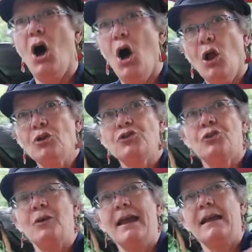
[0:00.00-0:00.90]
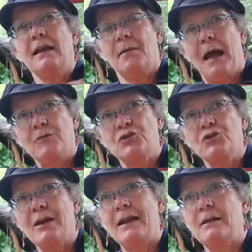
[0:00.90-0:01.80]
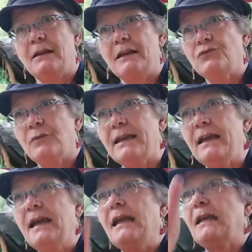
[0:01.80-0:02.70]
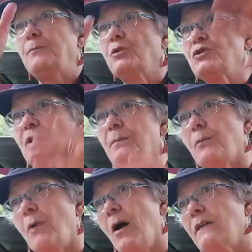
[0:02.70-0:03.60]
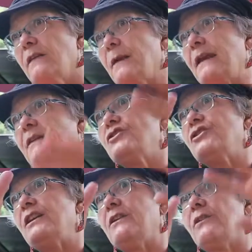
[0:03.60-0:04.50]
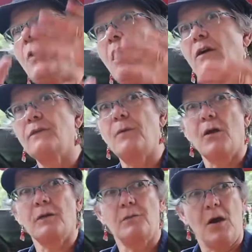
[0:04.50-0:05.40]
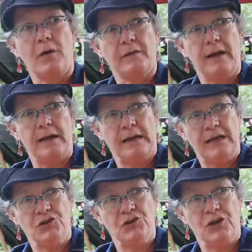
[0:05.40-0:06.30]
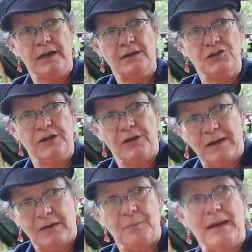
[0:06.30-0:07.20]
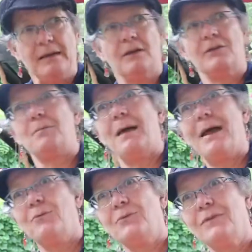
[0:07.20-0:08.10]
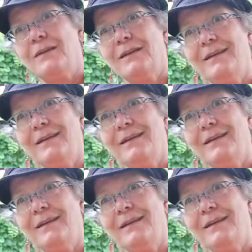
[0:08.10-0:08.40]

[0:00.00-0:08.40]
whole shoreline. Our shoreline, literally, it pushed up rocks each year, rocks, and each year it made another mound.